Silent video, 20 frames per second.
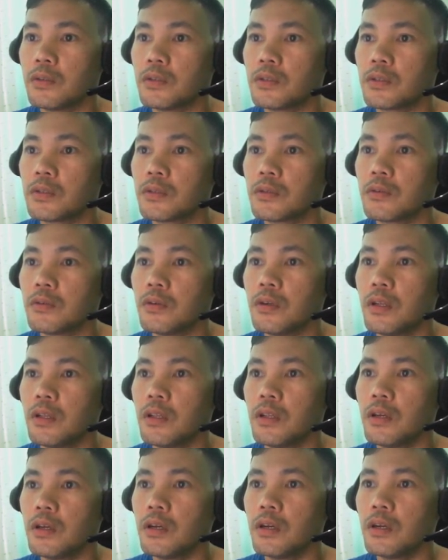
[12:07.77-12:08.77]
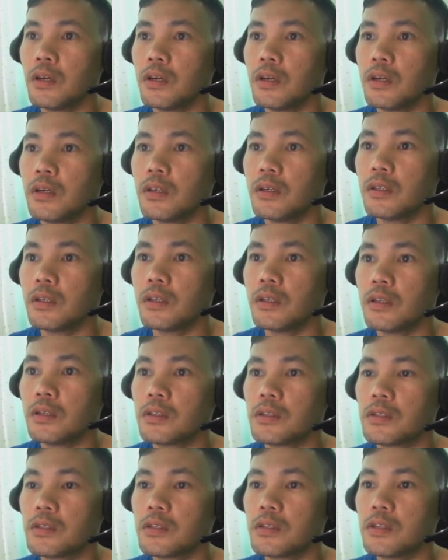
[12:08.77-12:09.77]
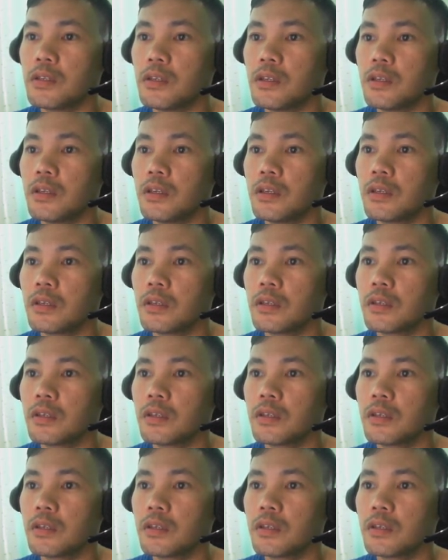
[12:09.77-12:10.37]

Let's go ahead and see